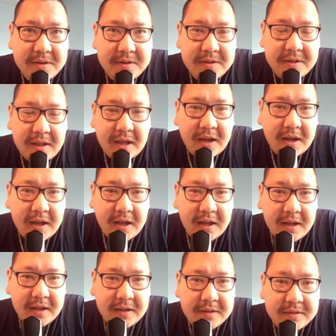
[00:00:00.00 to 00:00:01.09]
like,
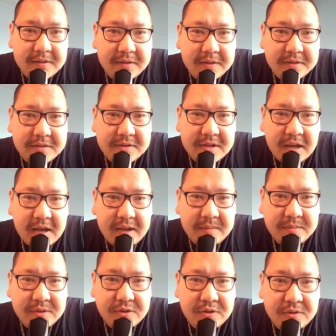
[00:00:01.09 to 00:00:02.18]
there's
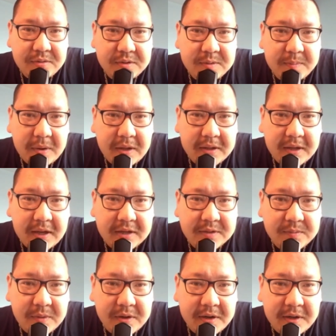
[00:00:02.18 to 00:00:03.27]
times in Joey's
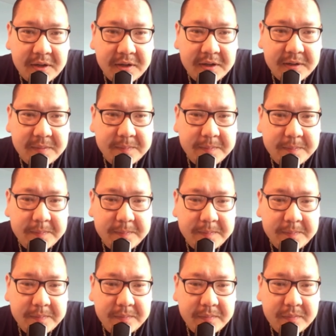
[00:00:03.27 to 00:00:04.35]
podcast where he
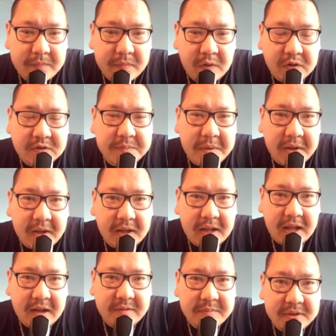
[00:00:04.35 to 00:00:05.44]
does make you
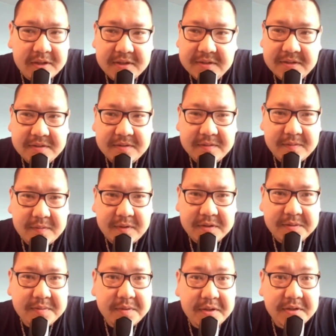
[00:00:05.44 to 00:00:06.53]
laugh, but this
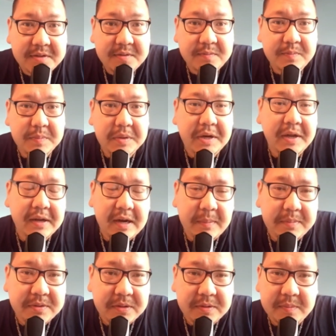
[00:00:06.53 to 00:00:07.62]
particular
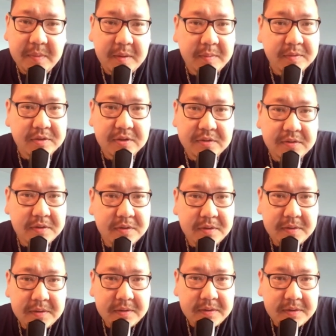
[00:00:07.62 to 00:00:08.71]
episode made me just
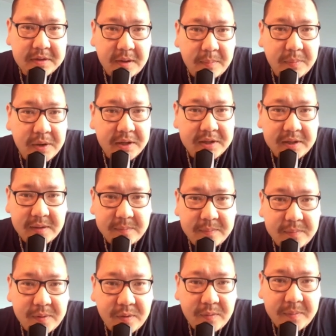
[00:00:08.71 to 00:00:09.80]
completely
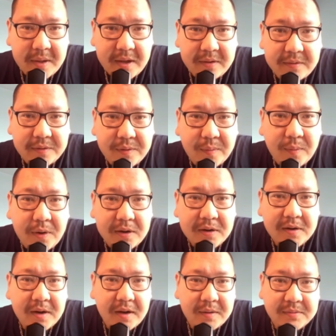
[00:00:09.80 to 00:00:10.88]
blew me out of the
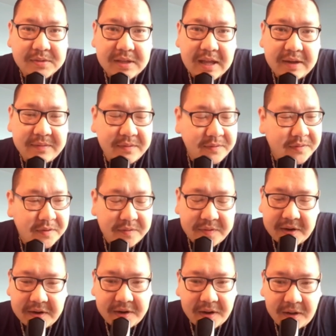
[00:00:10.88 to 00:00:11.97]
water, and I was laughing for a
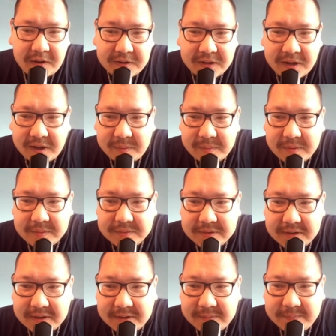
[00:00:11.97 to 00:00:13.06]
very long time.
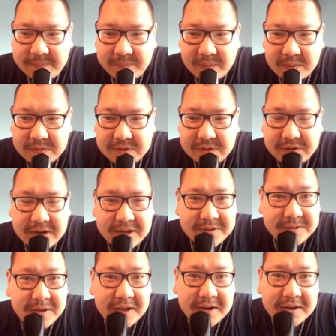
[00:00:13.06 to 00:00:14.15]
It was great
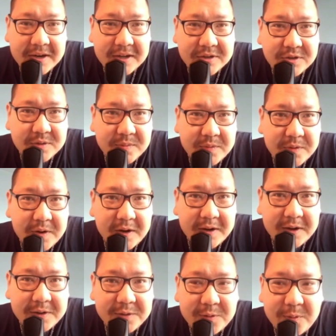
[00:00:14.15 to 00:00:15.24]
to hear that just before I went
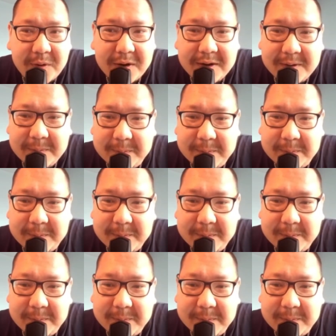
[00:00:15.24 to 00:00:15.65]
into work.